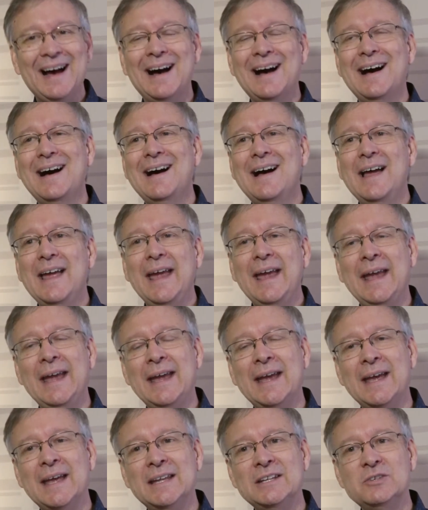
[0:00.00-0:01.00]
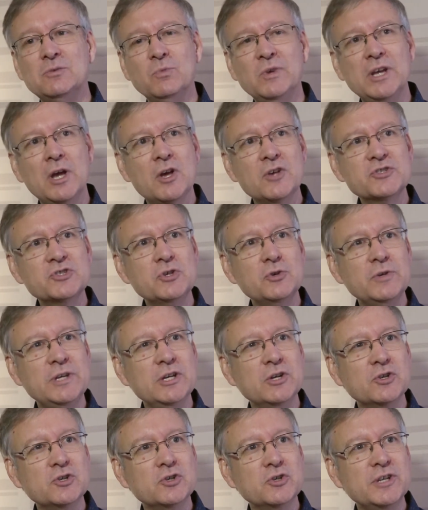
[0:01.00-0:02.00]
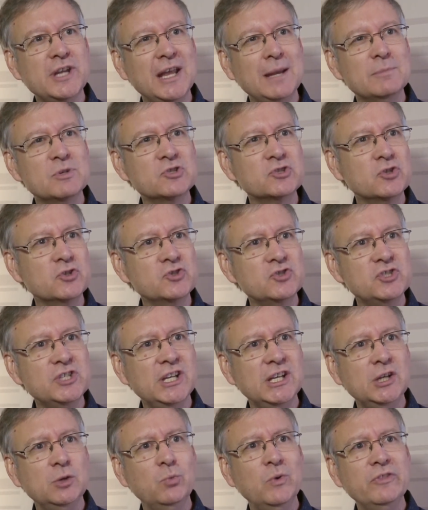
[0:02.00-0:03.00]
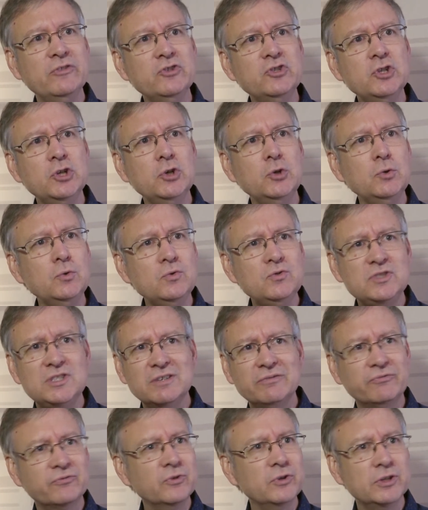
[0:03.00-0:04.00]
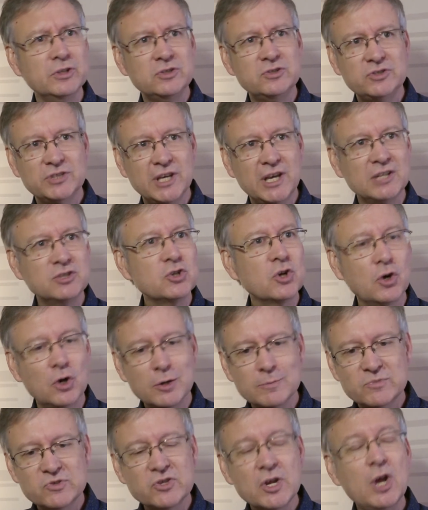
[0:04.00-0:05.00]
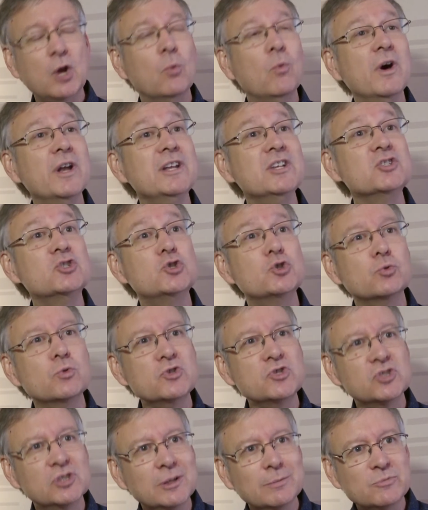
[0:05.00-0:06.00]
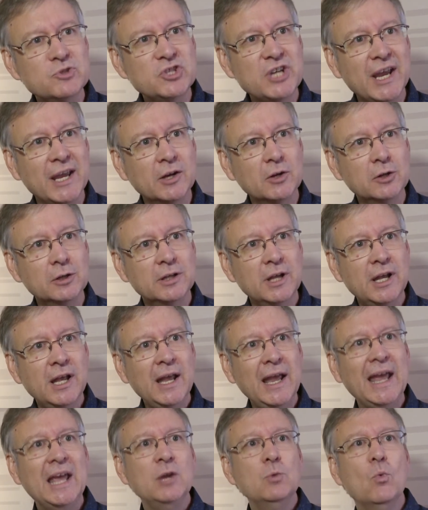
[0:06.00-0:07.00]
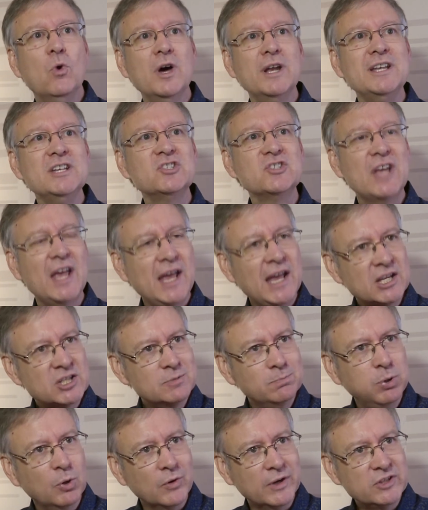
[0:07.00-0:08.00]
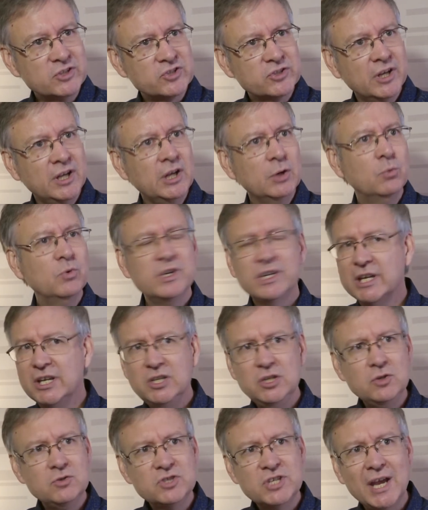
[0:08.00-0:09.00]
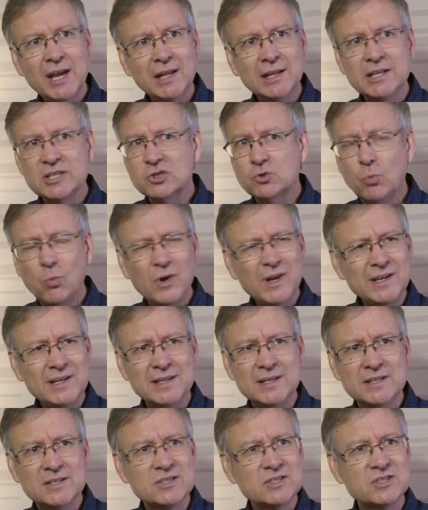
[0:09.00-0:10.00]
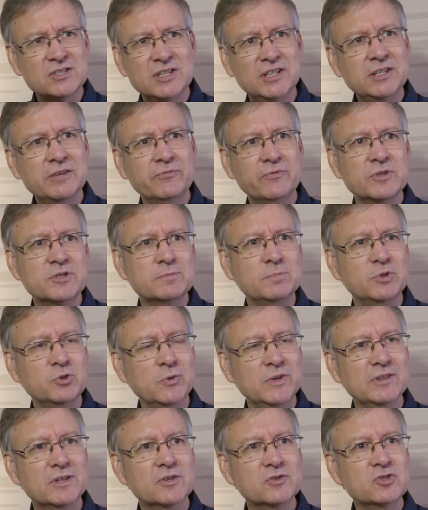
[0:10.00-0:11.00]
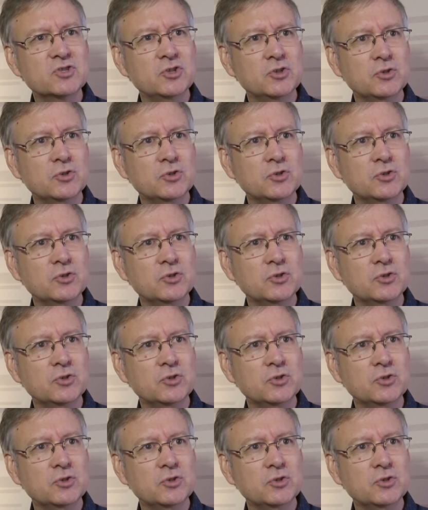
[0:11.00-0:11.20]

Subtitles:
And we also hear your name associated with two different terms. One is Jerusalem Channel and one is Exploits. Can you tell us what is the difference between those